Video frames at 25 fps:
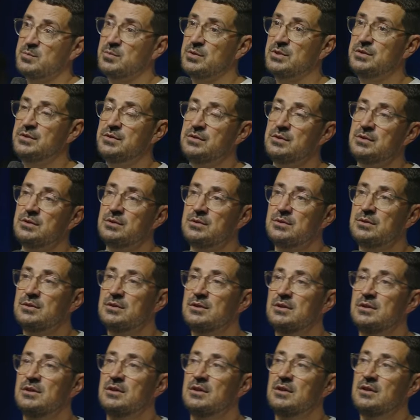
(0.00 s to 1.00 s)
with you.
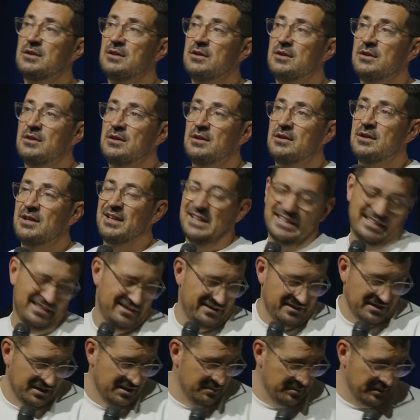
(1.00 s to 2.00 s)
And it's
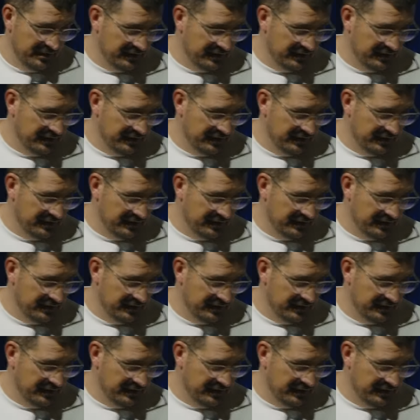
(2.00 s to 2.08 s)
gonna be